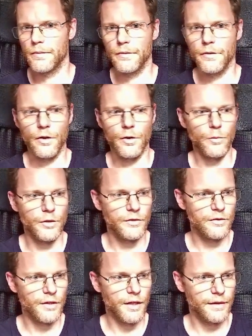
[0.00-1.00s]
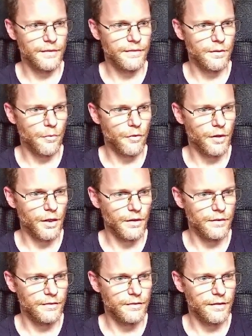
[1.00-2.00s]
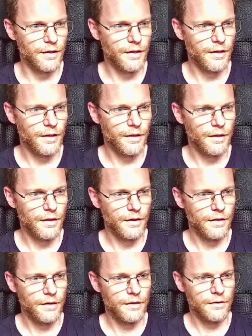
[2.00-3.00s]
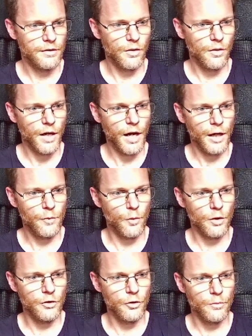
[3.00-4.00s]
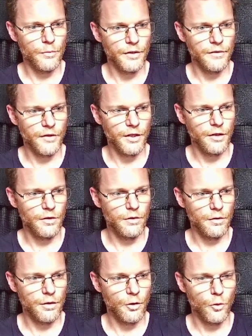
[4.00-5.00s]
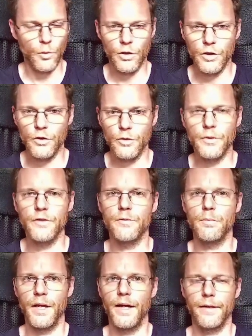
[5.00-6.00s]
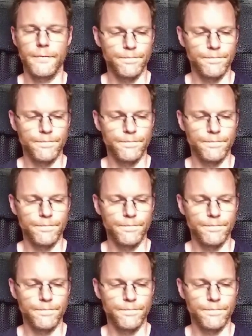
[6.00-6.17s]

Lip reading: Always select something else. So high volume is here, low volume is black.